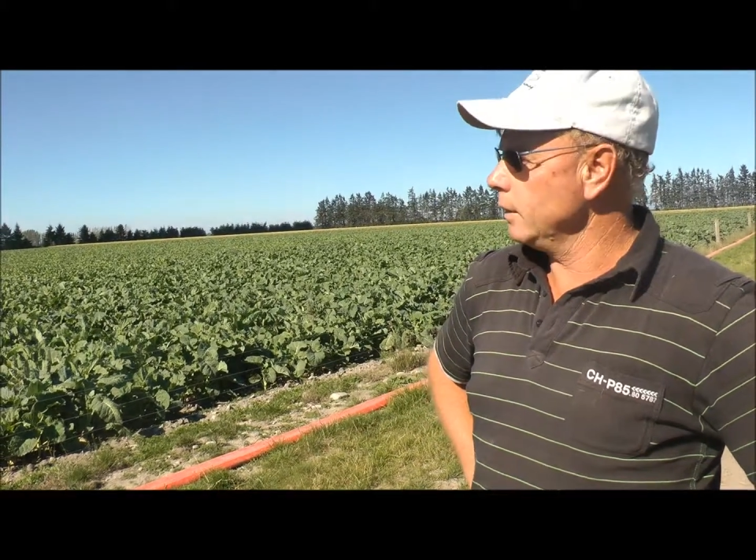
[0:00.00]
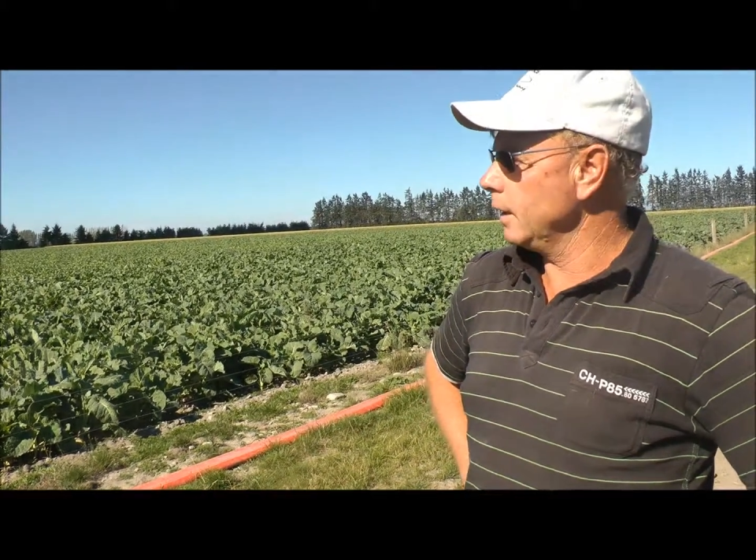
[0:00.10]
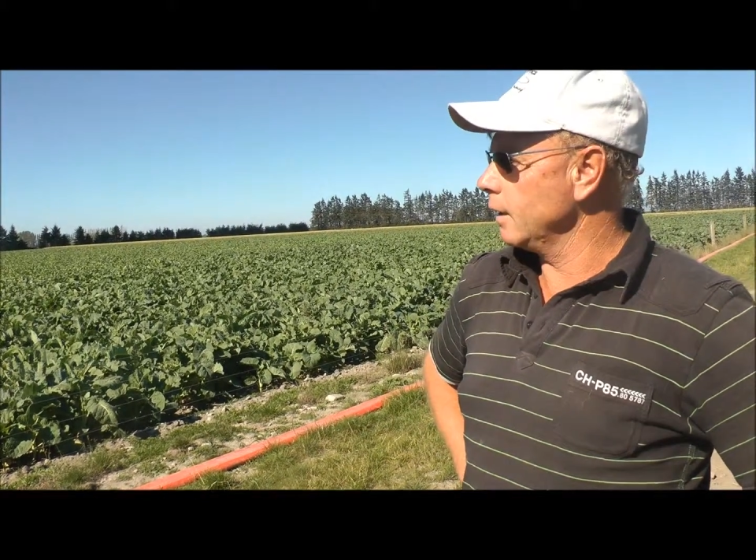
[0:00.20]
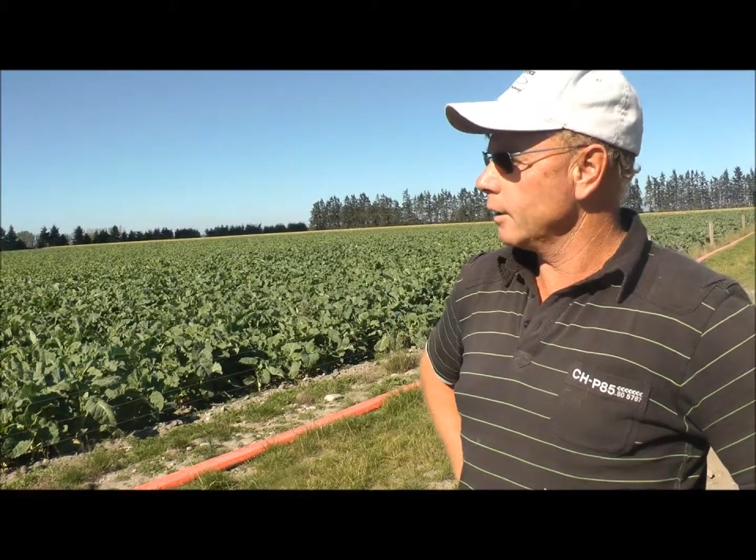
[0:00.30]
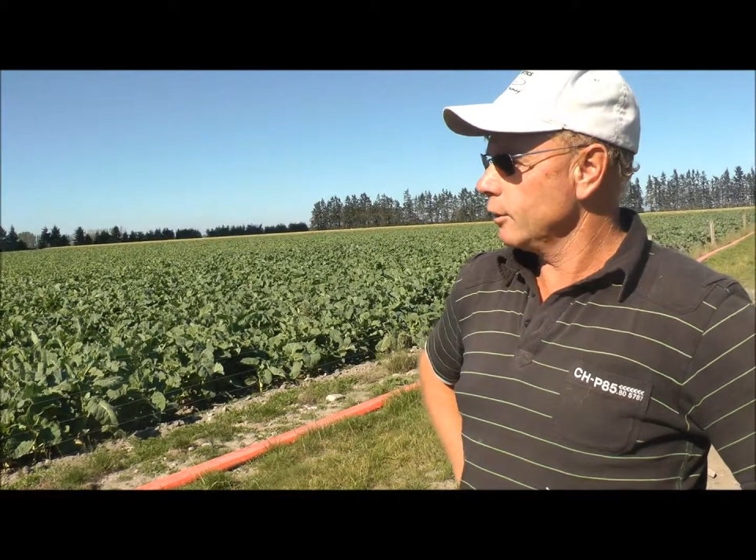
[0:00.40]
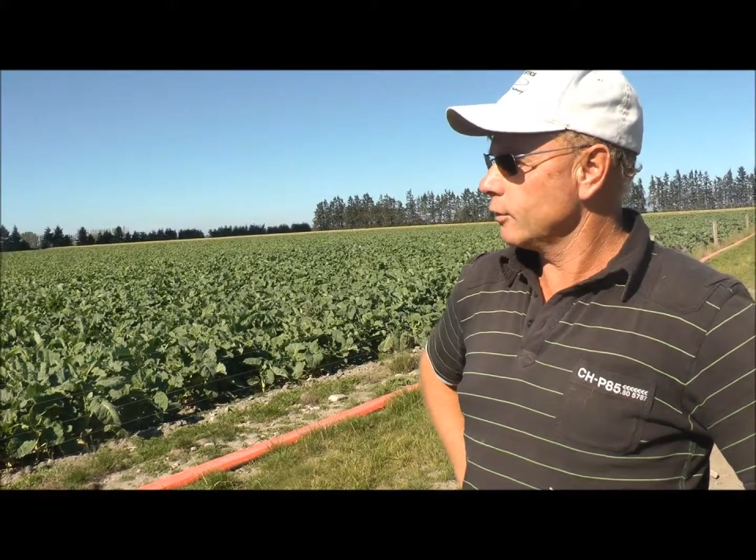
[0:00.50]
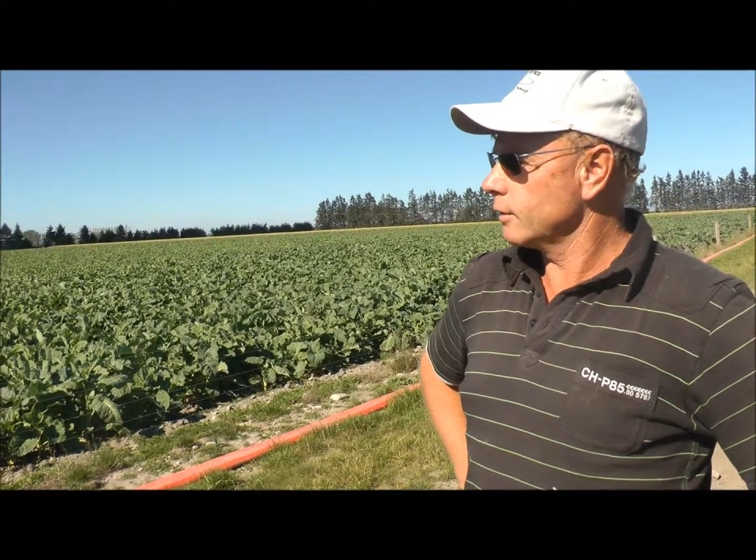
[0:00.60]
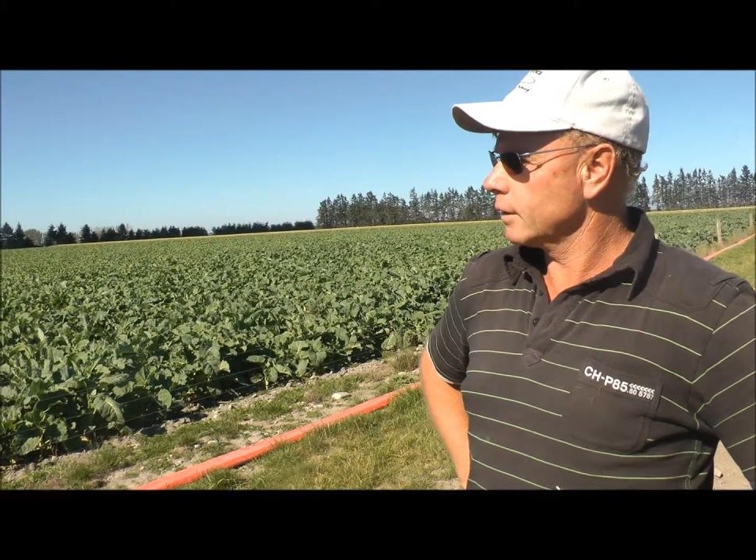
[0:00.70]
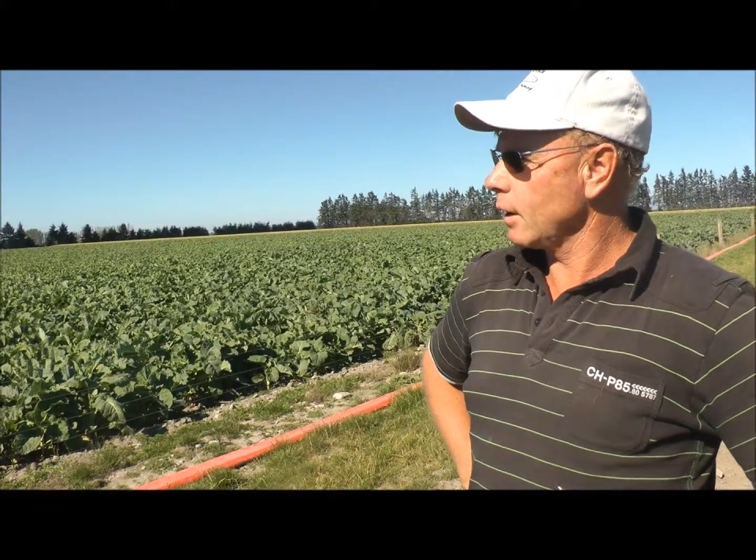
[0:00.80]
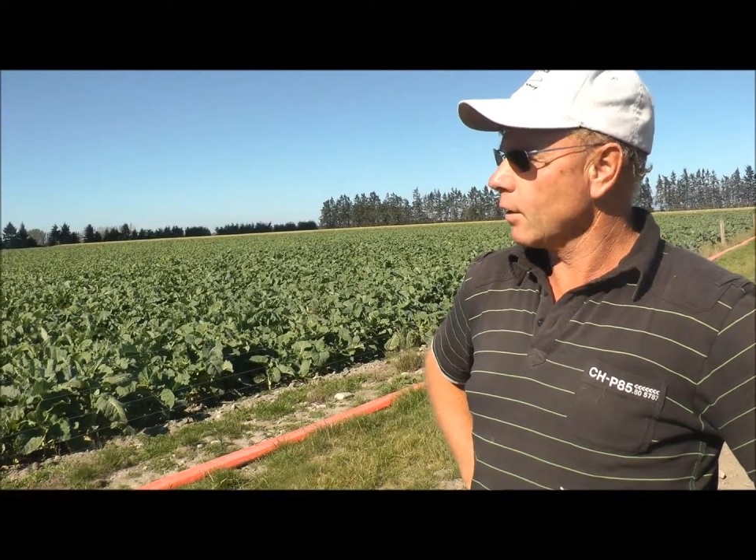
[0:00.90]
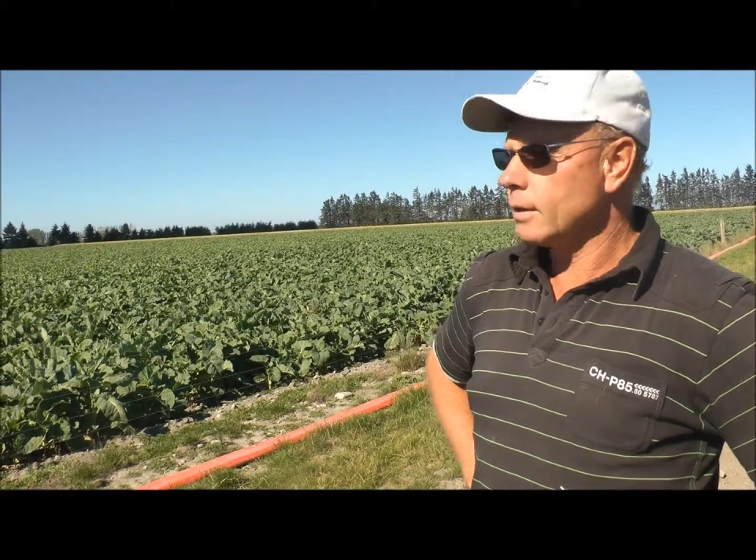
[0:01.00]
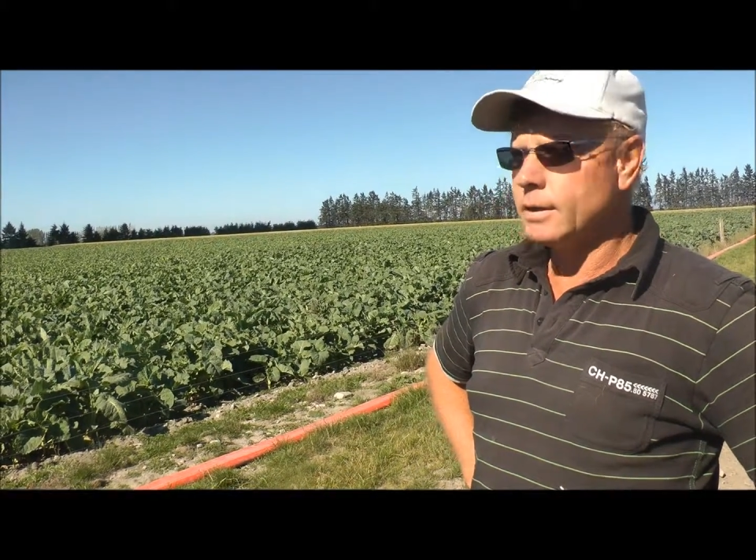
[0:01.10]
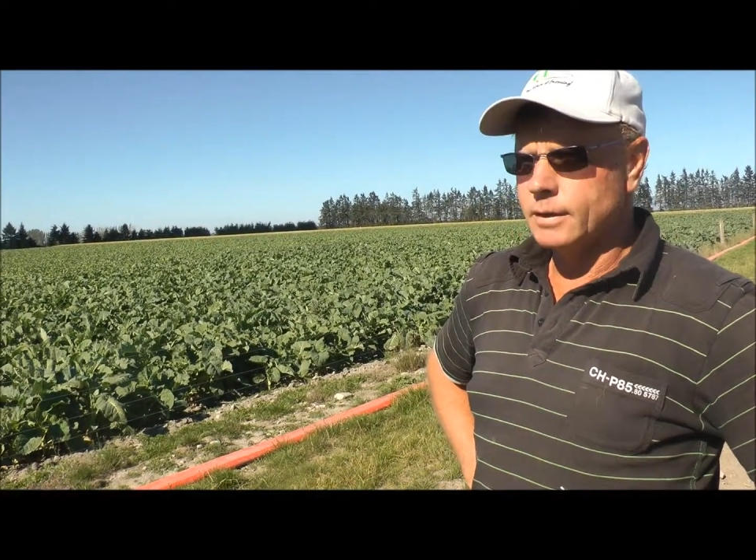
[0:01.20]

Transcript: and it is currently,